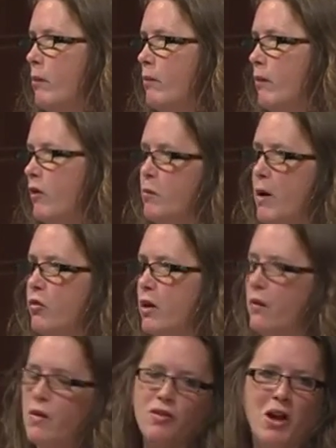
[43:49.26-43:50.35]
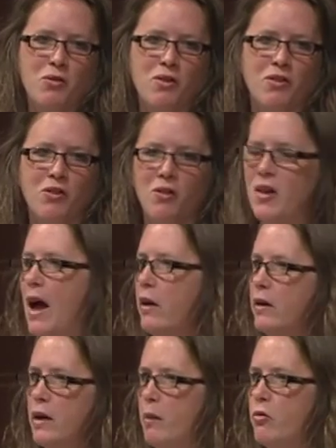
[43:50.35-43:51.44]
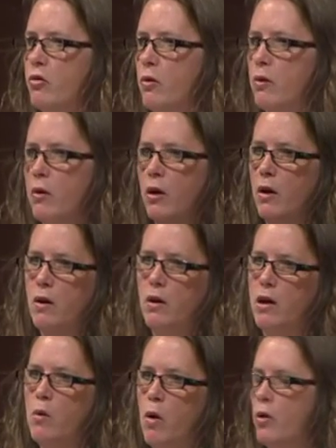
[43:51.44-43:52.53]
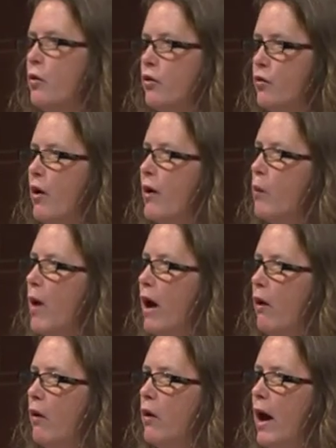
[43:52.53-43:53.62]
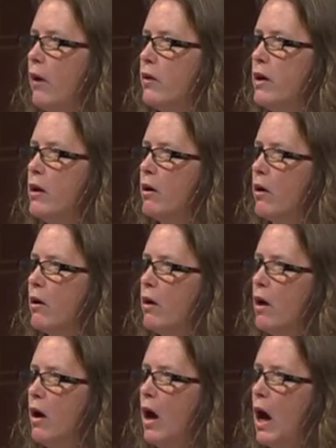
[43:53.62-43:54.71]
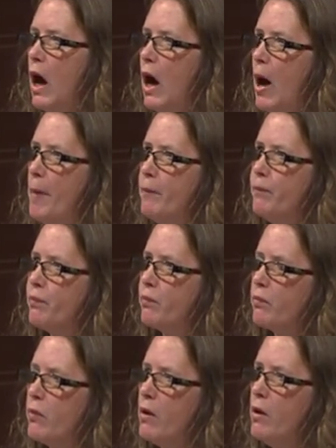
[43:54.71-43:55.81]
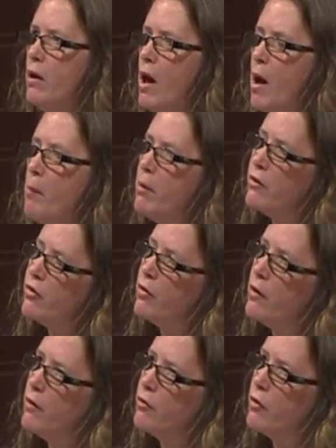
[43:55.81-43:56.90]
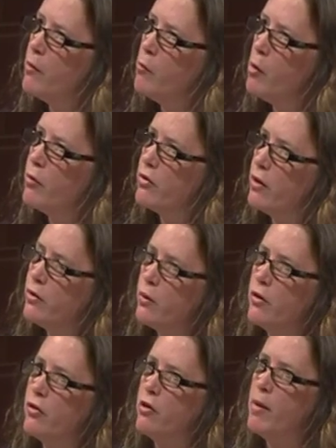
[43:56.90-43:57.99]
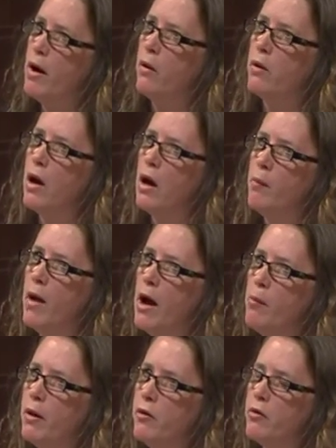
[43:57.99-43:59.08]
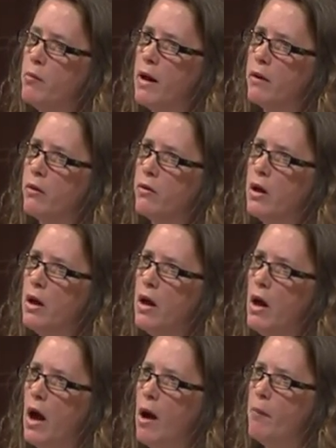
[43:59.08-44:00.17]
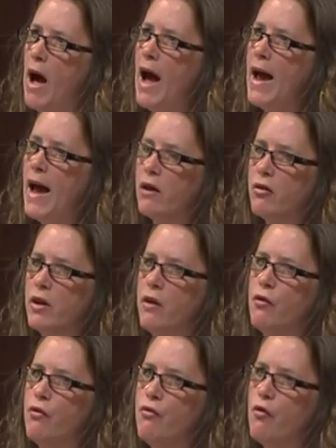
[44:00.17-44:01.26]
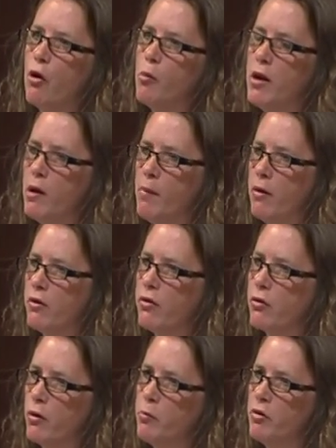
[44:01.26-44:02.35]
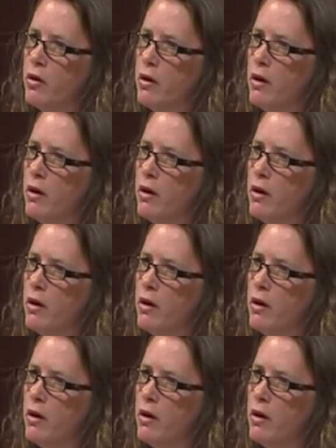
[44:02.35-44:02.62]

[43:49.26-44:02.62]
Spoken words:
especially in this country as a totality, and I'm sure you all know this very well out here. But to the more precise question about how place matters, I actually have a phobia about description.